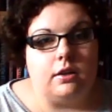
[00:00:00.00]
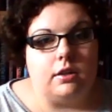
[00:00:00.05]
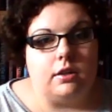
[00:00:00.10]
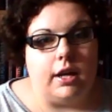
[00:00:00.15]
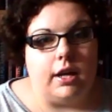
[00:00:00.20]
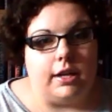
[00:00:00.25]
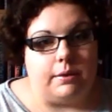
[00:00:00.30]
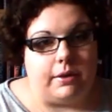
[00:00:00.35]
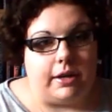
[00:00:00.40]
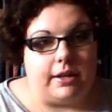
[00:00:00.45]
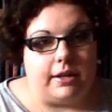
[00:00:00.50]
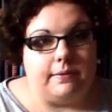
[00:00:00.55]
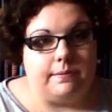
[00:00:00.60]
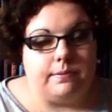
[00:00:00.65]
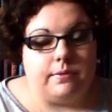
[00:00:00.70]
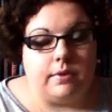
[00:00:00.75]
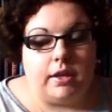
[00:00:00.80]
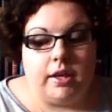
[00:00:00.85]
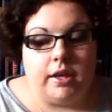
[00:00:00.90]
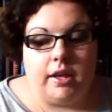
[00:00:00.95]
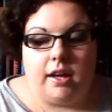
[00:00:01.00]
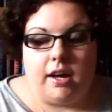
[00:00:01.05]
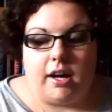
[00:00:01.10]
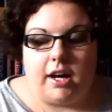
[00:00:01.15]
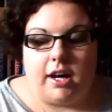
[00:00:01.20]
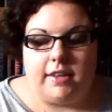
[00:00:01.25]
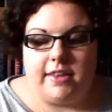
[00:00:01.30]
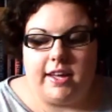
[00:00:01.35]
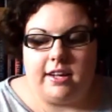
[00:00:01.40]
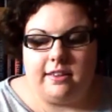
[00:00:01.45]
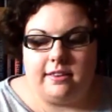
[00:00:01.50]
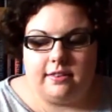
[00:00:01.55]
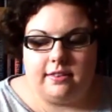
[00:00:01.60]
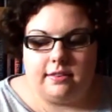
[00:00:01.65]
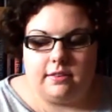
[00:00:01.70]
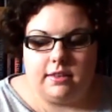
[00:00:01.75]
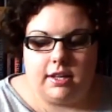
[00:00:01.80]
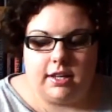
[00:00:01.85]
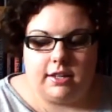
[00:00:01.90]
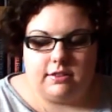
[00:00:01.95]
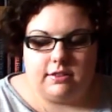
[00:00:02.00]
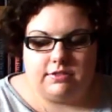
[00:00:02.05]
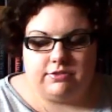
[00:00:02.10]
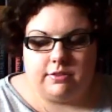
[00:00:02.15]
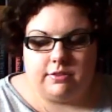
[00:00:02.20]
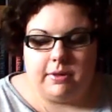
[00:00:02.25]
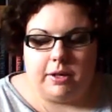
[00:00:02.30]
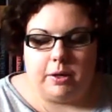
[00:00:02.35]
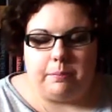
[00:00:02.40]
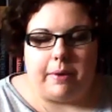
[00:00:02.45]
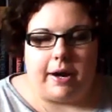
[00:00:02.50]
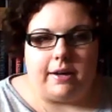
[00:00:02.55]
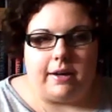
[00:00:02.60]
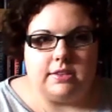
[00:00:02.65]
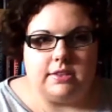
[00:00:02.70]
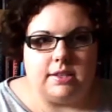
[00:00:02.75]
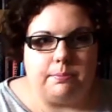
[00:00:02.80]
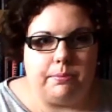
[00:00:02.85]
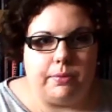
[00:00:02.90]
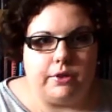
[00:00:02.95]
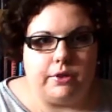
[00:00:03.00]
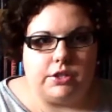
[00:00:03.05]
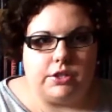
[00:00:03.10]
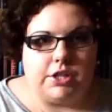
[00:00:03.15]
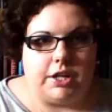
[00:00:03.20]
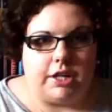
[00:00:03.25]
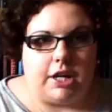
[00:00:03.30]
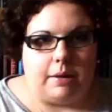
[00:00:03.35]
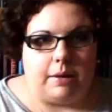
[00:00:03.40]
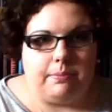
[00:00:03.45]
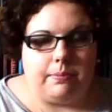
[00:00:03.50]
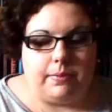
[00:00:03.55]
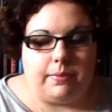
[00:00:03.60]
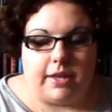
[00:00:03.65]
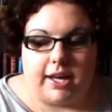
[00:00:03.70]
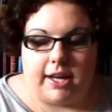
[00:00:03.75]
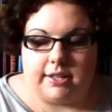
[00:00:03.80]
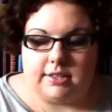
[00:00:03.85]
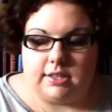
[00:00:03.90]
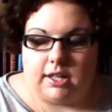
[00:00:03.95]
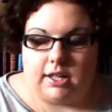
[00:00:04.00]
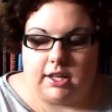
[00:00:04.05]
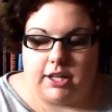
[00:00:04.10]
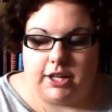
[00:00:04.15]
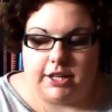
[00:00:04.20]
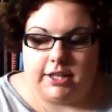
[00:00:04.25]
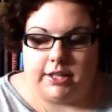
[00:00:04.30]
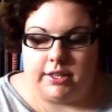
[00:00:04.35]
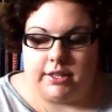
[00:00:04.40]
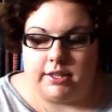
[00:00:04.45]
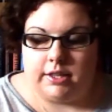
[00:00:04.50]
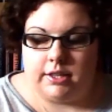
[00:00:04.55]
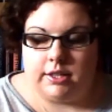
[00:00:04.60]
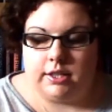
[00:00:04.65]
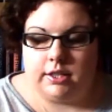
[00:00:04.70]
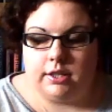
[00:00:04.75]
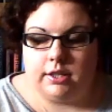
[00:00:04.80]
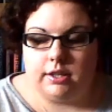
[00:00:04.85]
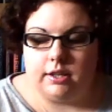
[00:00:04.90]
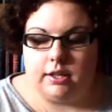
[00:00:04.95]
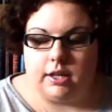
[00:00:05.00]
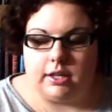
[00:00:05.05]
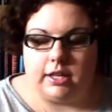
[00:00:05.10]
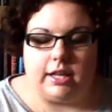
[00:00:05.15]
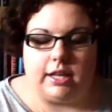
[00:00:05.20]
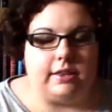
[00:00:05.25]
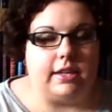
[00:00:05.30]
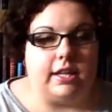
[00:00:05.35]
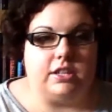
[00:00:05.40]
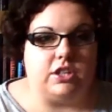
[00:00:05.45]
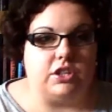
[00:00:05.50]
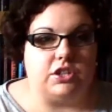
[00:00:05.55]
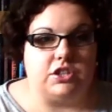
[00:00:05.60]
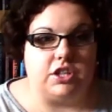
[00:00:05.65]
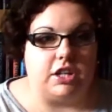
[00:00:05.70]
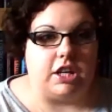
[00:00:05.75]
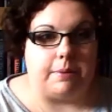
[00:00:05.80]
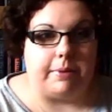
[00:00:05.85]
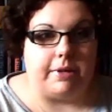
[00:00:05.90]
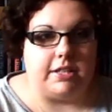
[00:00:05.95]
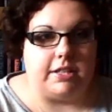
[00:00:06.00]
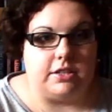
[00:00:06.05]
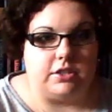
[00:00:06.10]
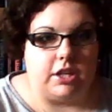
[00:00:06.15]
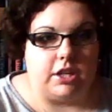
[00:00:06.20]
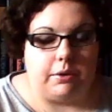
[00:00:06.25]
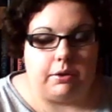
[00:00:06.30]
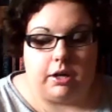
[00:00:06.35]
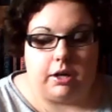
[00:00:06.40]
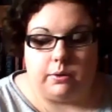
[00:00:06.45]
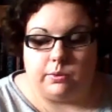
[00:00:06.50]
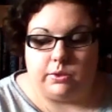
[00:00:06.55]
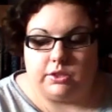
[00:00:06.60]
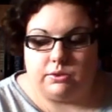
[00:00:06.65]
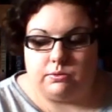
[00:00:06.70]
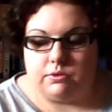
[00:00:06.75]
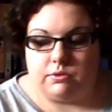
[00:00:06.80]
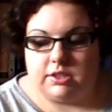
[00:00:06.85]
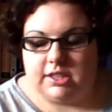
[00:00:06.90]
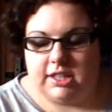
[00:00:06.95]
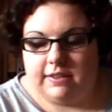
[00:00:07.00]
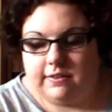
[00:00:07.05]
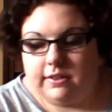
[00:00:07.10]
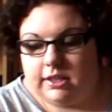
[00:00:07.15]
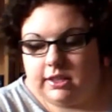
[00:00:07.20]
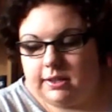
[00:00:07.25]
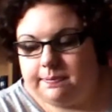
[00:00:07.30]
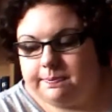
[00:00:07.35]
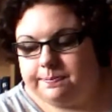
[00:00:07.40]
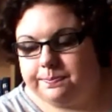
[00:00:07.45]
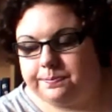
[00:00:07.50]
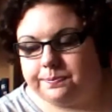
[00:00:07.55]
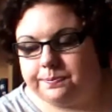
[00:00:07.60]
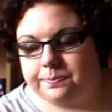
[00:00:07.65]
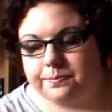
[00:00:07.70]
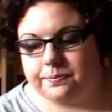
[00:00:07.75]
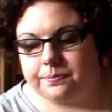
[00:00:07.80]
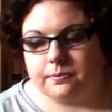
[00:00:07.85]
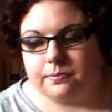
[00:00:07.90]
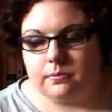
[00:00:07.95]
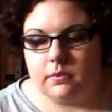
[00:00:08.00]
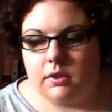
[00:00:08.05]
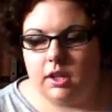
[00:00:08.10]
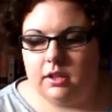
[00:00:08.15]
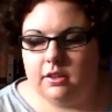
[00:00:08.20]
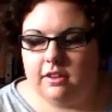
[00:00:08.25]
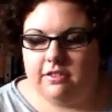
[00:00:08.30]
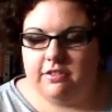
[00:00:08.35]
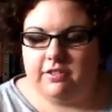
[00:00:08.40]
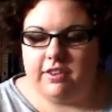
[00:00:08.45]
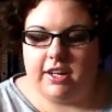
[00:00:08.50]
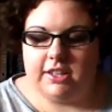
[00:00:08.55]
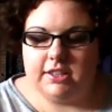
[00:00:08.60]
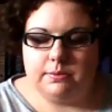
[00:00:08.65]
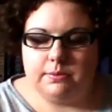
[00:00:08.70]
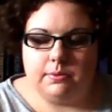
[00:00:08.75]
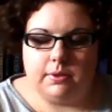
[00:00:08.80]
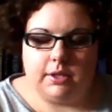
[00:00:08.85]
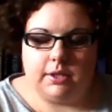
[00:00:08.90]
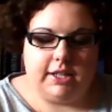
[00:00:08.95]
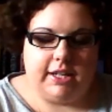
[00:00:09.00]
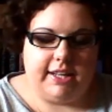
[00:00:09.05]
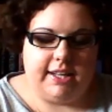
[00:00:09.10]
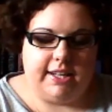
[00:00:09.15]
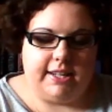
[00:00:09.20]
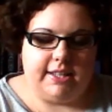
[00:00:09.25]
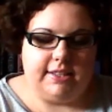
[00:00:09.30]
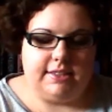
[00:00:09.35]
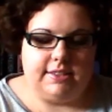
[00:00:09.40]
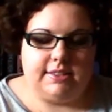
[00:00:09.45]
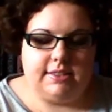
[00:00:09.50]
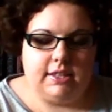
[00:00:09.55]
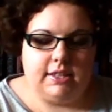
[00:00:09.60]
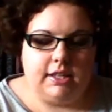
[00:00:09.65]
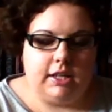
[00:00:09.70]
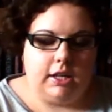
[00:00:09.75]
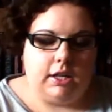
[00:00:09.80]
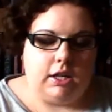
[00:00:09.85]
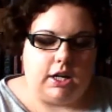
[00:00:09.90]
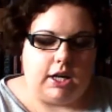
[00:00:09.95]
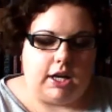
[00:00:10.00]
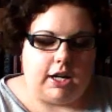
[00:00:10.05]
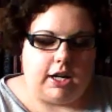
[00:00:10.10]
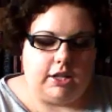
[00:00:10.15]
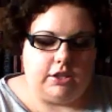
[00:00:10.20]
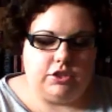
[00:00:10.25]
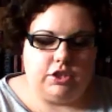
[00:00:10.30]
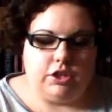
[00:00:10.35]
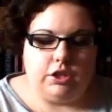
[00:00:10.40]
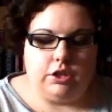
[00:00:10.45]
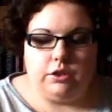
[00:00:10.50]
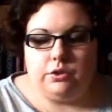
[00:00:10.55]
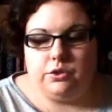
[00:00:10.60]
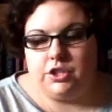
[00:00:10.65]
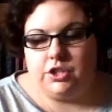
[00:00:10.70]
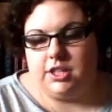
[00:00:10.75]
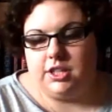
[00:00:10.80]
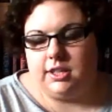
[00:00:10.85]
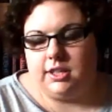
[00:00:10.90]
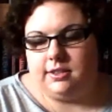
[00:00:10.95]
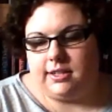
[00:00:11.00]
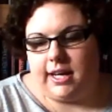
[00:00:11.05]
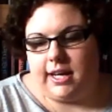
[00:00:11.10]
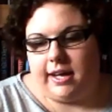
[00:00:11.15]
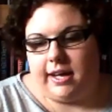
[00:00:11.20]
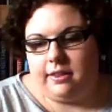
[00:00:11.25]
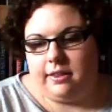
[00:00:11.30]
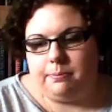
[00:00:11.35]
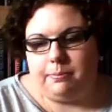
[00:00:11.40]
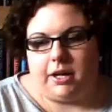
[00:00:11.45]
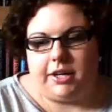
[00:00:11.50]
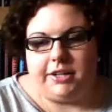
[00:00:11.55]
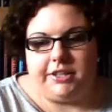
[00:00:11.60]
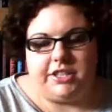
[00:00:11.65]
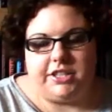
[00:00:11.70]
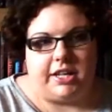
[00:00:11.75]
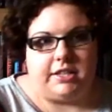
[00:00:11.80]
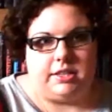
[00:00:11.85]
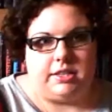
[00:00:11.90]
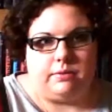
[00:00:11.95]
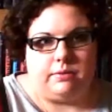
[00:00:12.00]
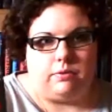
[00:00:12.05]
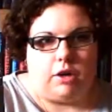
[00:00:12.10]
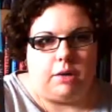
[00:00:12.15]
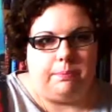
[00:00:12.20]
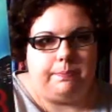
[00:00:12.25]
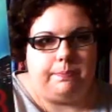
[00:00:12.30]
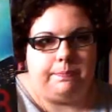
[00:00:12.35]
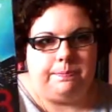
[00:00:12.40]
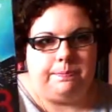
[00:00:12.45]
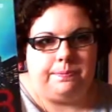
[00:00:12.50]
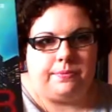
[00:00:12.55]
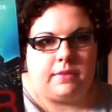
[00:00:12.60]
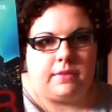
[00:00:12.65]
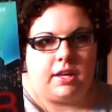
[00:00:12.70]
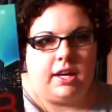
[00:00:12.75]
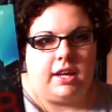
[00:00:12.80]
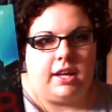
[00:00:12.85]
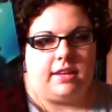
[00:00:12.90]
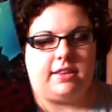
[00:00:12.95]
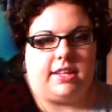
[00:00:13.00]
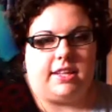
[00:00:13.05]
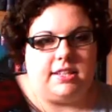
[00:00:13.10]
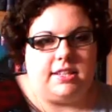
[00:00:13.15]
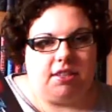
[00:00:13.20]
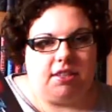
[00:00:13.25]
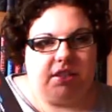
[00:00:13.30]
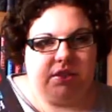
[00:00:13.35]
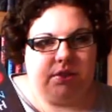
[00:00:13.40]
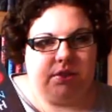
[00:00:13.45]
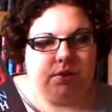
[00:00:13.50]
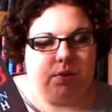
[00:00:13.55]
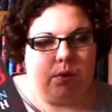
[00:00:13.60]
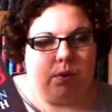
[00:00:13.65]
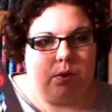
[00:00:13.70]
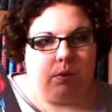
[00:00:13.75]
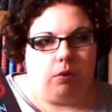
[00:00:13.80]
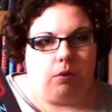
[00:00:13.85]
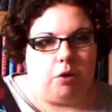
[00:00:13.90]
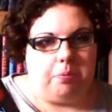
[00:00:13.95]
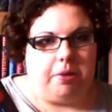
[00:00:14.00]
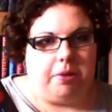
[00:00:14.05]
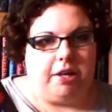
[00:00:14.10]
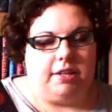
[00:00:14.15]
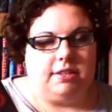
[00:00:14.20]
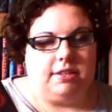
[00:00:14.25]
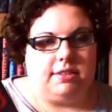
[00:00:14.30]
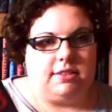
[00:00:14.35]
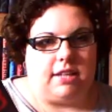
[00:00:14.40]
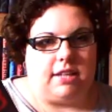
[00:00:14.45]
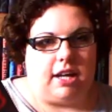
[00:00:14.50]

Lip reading: Anyway, then from Little Brown, some books showed up that they just showed up. I didn't know I was receiving them. And the first one is Delusion in Death by J.D. Robb. This is Nora Roberts